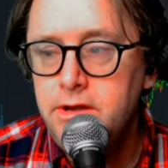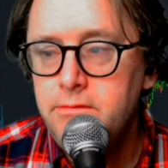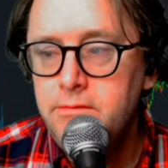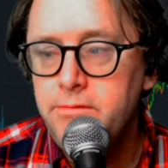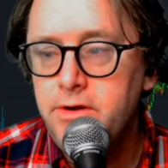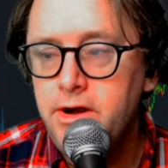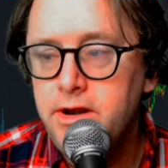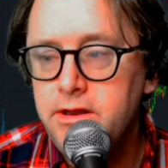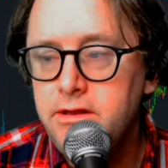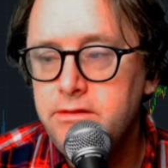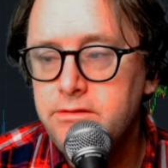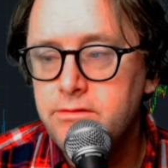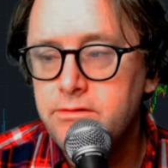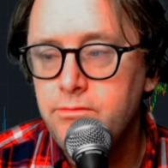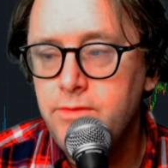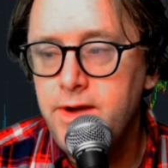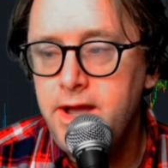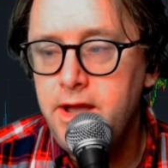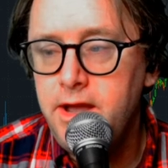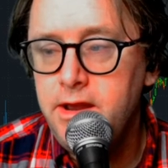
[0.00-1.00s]
But either
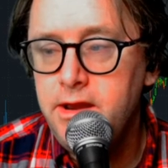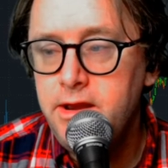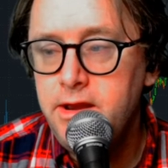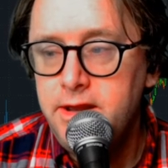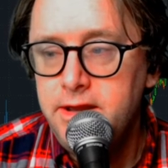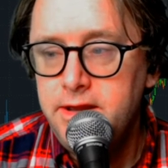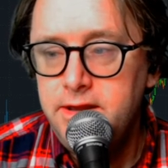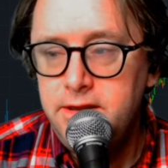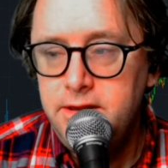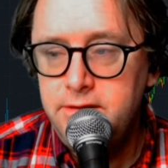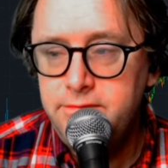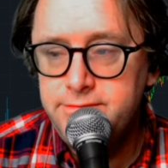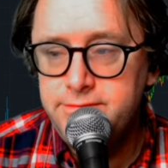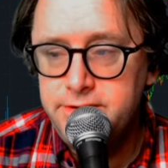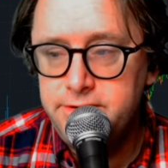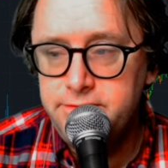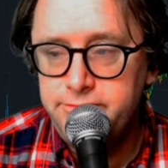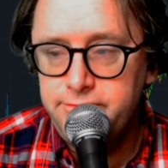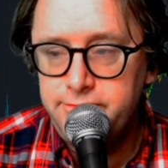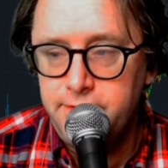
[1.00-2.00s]
way, even
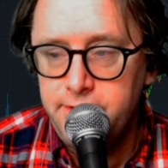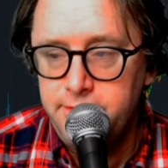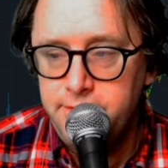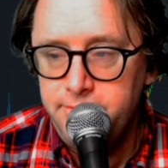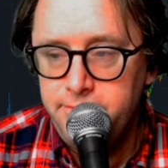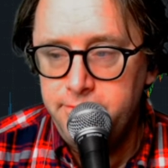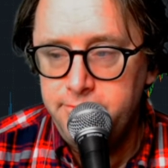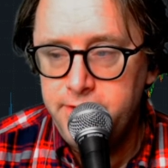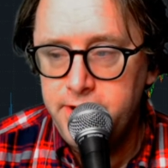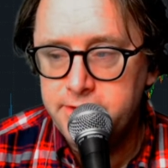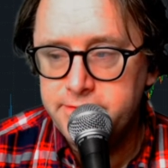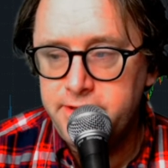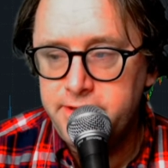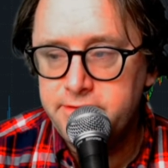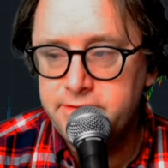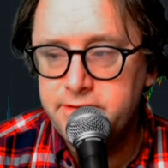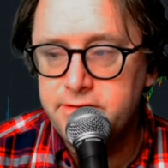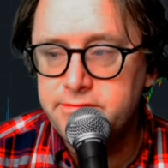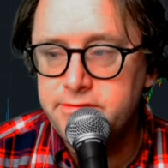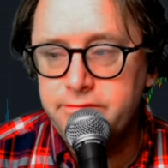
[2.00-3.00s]
if
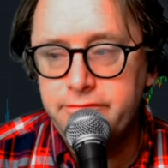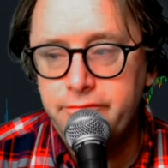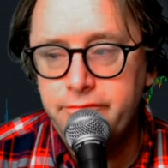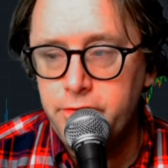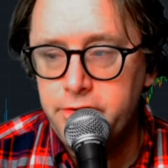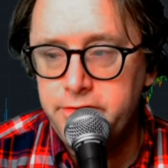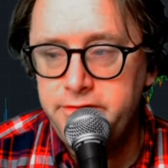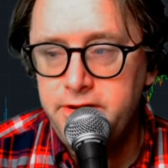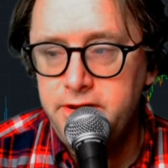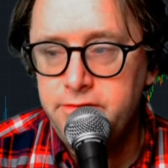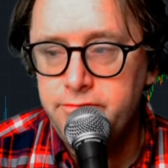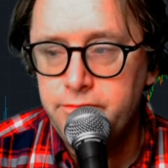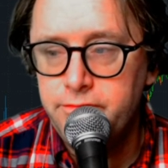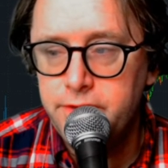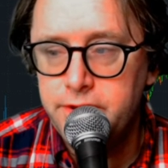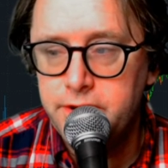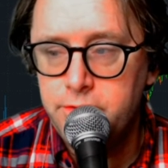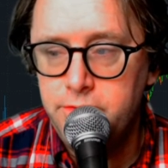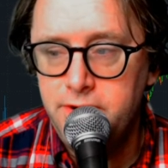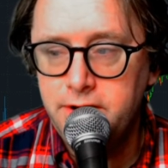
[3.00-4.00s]
VXX gets to 14
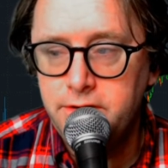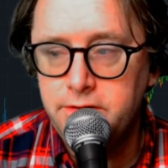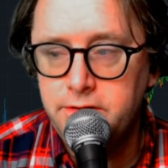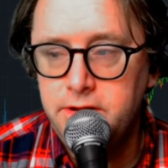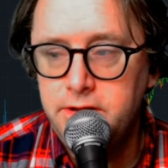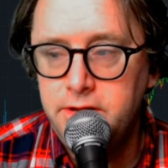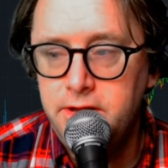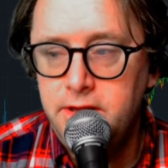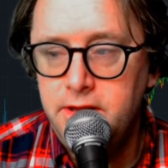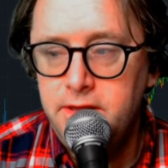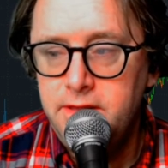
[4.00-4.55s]
really quickly,